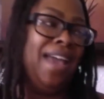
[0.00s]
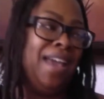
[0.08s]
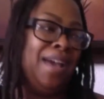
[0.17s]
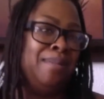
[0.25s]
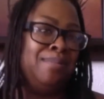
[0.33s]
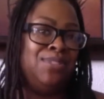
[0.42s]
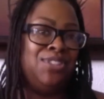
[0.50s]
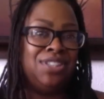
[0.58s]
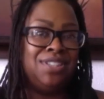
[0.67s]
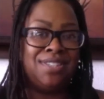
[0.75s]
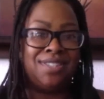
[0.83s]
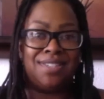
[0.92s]
am
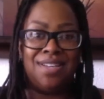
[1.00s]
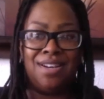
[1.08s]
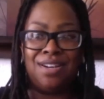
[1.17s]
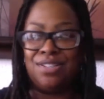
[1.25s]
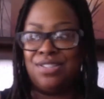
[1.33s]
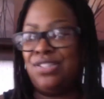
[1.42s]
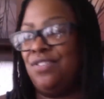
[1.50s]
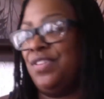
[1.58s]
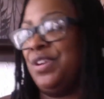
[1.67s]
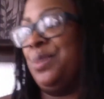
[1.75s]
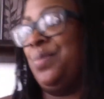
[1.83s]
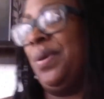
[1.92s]
just so
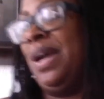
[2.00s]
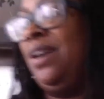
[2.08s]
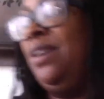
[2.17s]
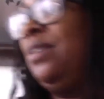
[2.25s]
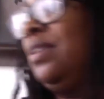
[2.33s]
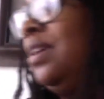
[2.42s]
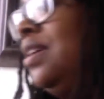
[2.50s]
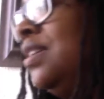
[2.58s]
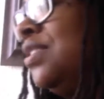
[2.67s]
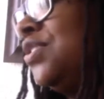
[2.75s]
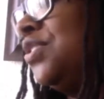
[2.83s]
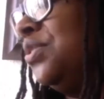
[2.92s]
very proud
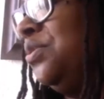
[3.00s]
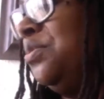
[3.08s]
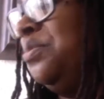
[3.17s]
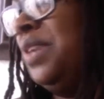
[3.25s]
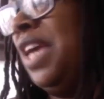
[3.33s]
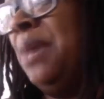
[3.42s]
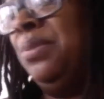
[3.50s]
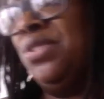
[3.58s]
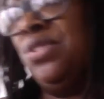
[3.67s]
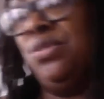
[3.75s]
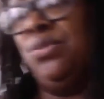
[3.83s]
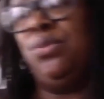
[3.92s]
to be able
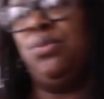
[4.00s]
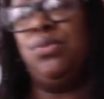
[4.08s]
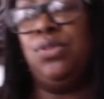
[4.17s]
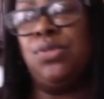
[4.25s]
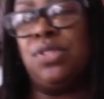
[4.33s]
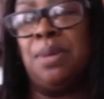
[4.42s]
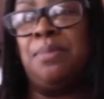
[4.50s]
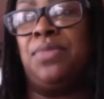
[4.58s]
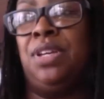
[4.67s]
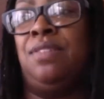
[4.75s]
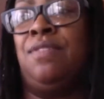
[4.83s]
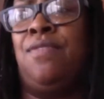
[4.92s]
to do
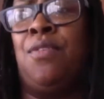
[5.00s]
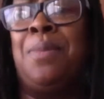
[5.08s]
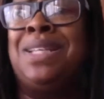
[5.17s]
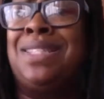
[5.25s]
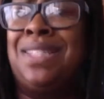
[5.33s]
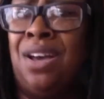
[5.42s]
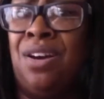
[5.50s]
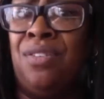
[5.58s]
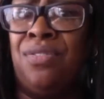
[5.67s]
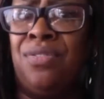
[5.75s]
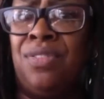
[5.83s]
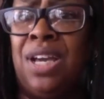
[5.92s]
something for
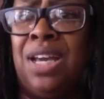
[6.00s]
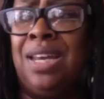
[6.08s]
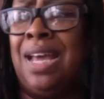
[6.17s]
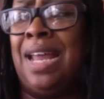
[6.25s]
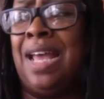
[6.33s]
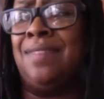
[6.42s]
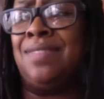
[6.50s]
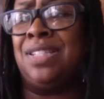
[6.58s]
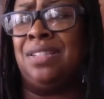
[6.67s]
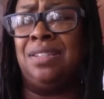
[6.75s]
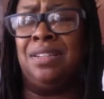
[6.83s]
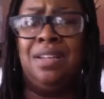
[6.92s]
myself and not have
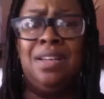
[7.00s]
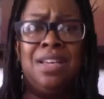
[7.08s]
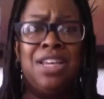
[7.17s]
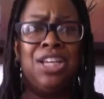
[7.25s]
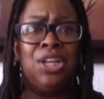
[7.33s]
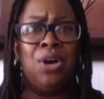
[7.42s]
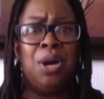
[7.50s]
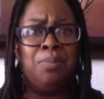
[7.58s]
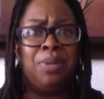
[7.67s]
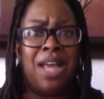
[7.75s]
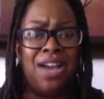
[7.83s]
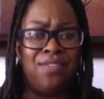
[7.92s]
to,
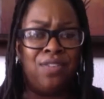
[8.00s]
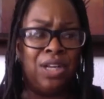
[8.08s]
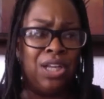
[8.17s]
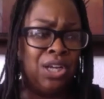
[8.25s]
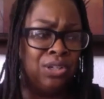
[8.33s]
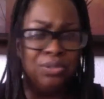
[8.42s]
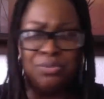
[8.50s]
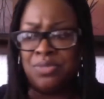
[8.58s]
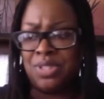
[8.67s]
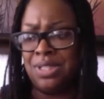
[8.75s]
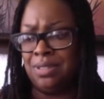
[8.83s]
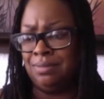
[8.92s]
apply for
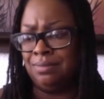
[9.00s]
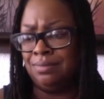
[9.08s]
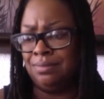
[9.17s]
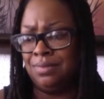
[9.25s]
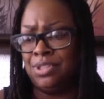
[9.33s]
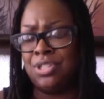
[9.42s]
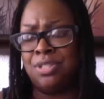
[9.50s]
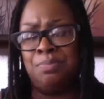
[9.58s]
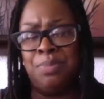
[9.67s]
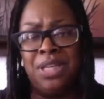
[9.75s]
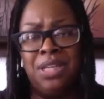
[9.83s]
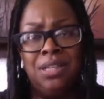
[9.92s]
loans and just
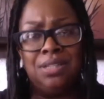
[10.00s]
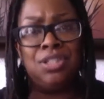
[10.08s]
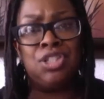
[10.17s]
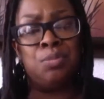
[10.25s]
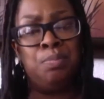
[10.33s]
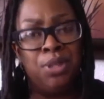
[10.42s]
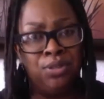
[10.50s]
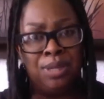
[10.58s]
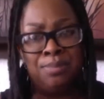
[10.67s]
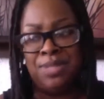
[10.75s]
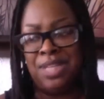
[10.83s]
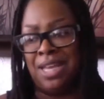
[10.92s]
build
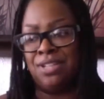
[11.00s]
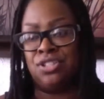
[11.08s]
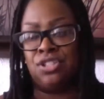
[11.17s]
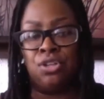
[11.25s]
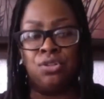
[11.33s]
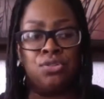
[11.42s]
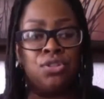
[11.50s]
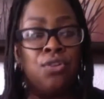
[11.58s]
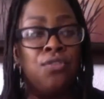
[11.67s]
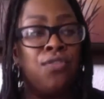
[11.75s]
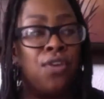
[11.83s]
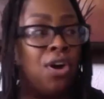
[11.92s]
up debt.
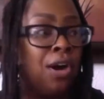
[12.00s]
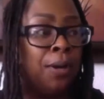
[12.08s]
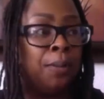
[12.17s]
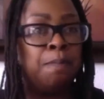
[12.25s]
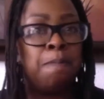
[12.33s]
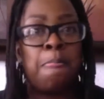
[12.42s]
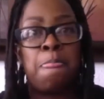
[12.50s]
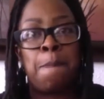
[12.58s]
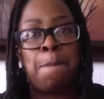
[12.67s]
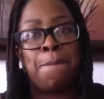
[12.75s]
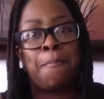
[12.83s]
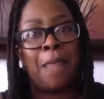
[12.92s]
So far,
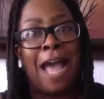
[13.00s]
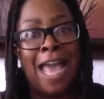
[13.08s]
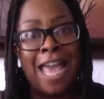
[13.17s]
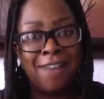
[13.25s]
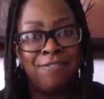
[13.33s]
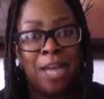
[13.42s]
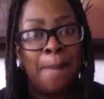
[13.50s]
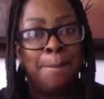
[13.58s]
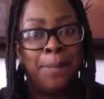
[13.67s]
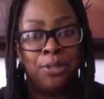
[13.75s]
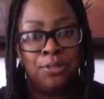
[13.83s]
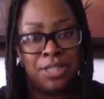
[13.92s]
I have not
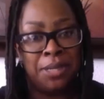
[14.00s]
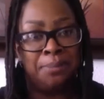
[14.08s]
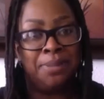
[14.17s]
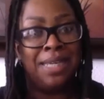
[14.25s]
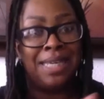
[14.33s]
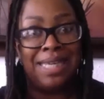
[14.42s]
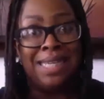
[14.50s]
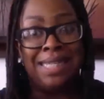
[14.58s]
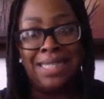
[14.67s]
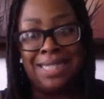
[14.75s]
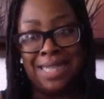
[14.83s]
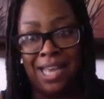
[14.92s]
built up
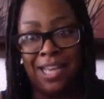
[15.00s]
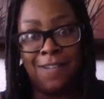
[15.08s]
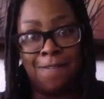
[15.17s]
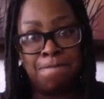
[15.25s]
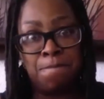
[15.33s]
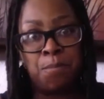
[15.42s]
any debt.